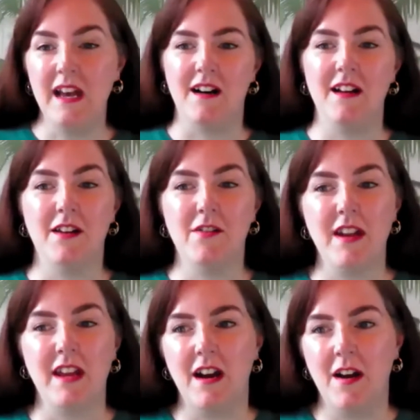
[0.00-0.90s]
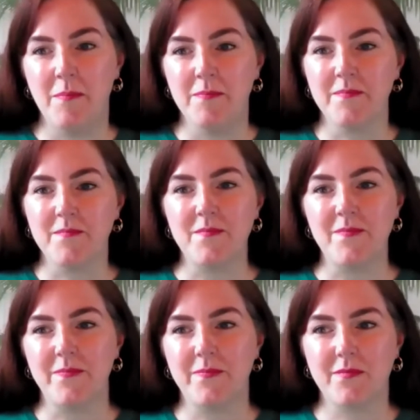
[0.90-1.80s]
I agree.
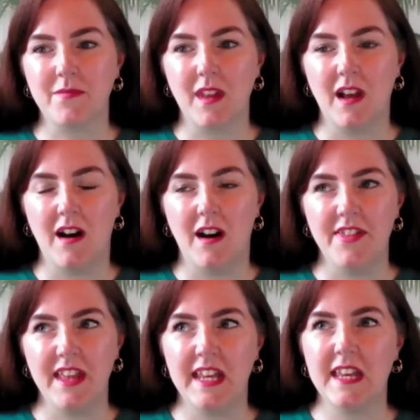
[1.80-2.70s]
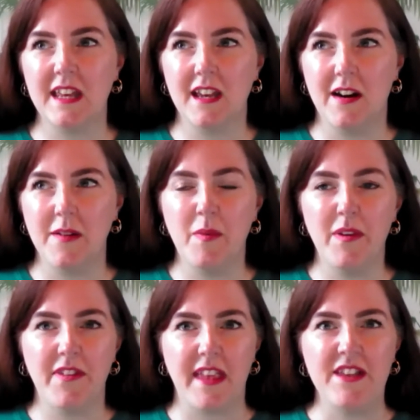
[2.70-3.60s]
I think one
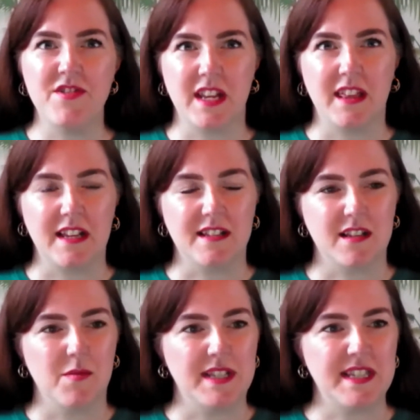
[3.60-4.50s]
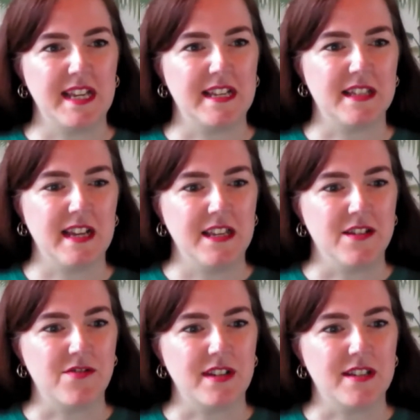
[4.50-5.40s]
of the interesting things that we're seeing is that
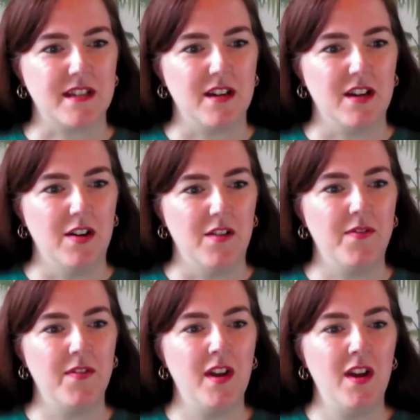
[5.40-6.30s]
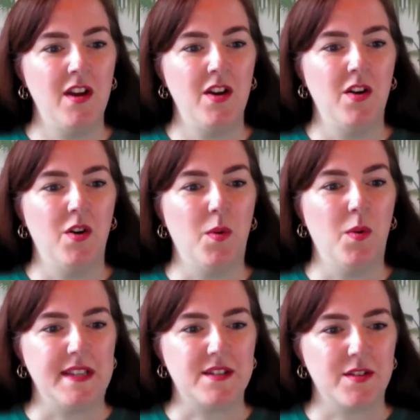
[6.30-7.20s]
industries that have
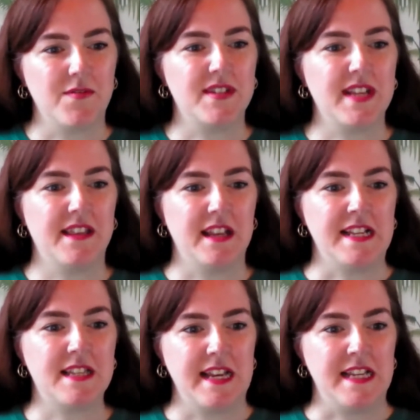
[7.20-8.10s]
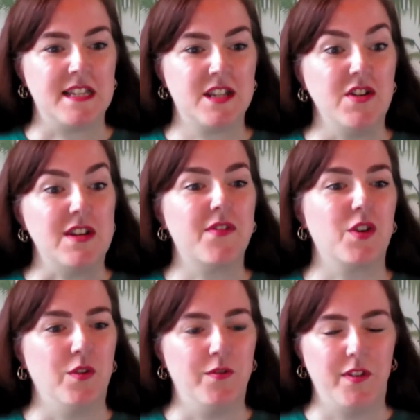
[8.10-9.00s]
always sort of said that it's too
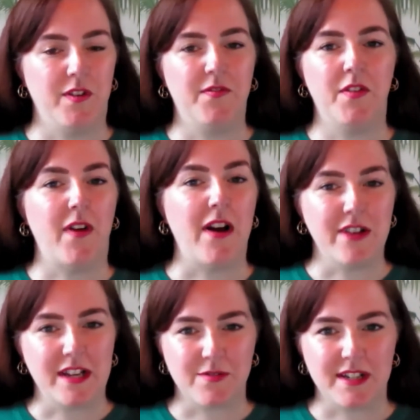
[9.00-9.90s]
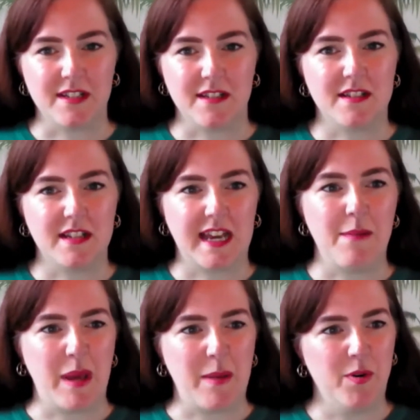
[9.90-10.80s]
difficult for various reasons to
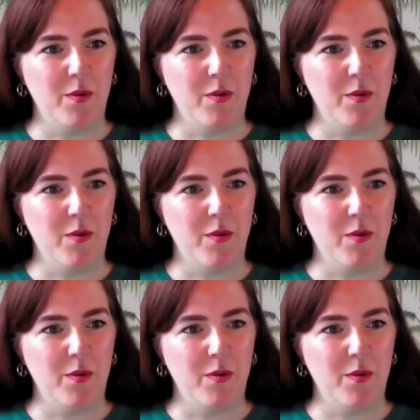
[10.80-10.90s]
get people